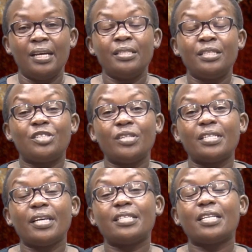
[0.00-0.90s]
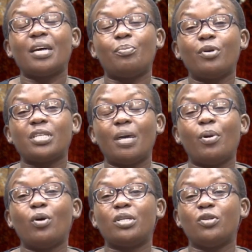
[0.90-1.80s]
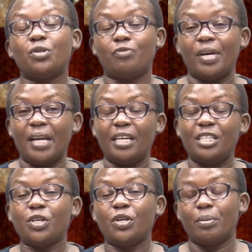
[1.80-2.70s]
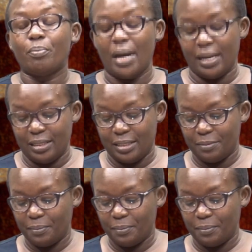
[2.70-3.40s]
stresses that are brought about due to financial demands,